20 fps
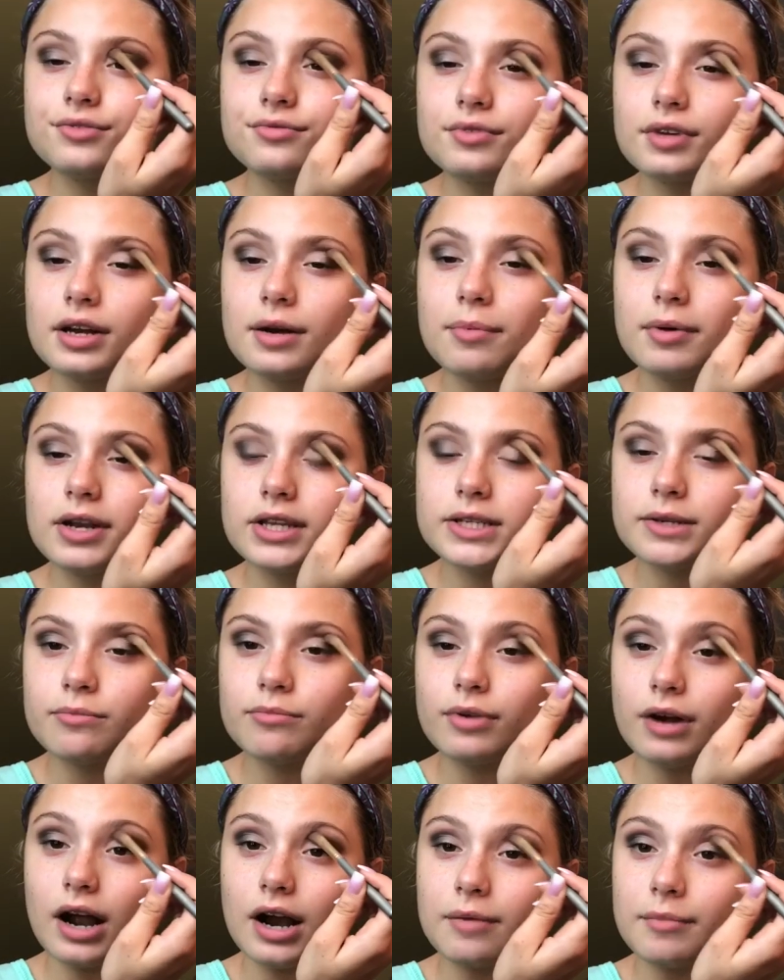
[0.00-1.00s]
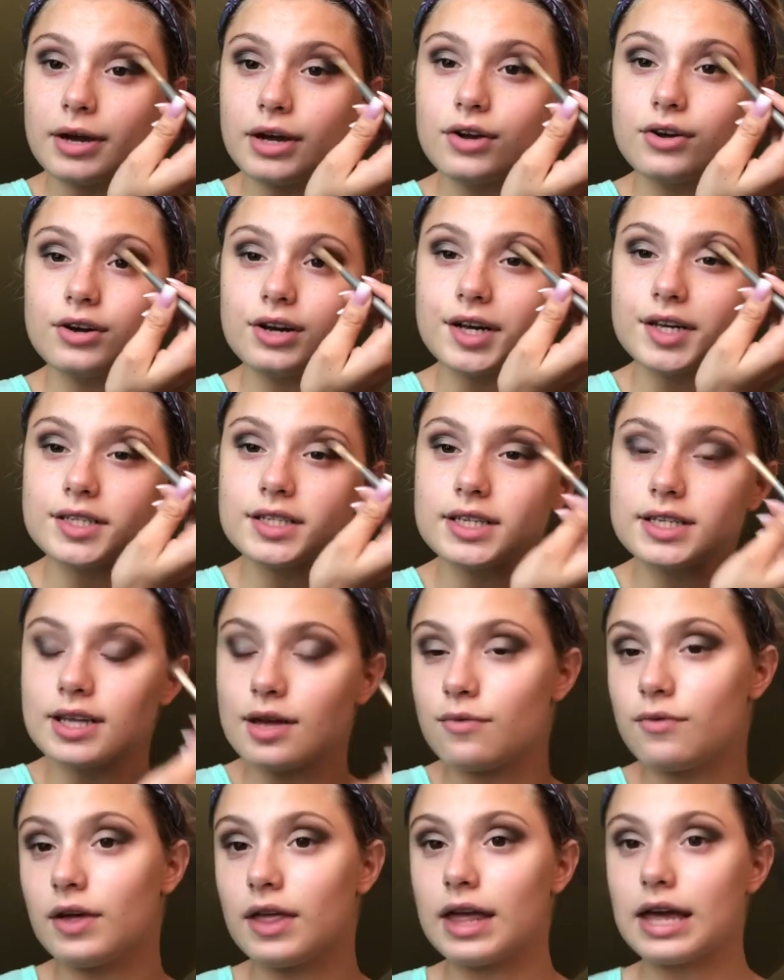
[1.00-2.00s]
I'm gonna put some brown in my crease because
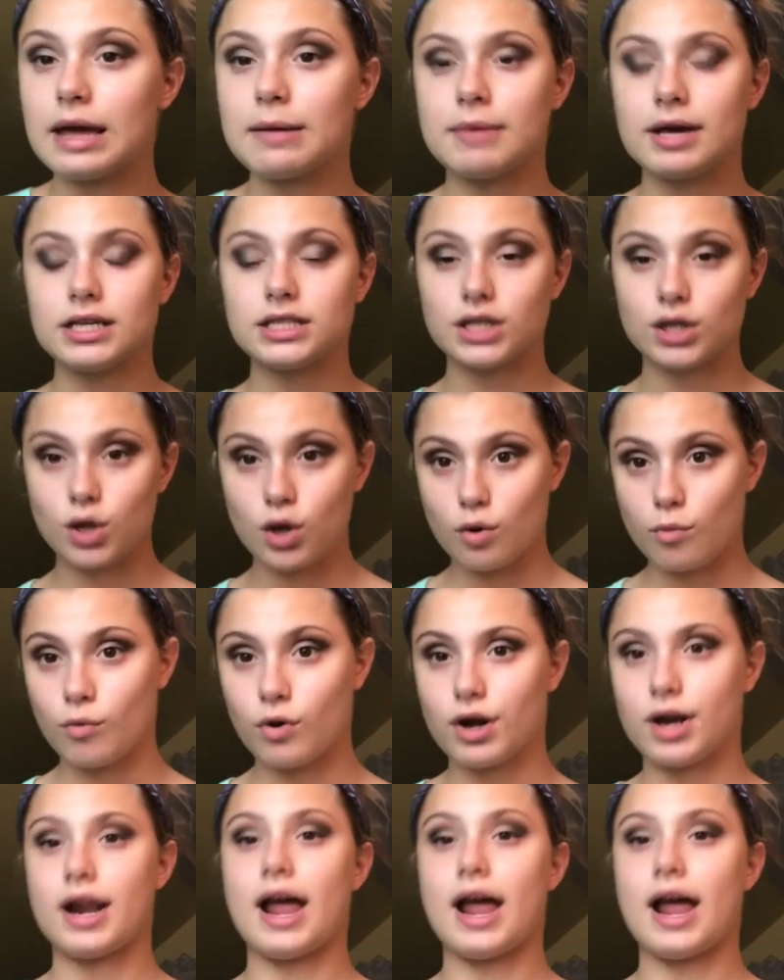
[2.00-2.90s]
I feel like it makes it look more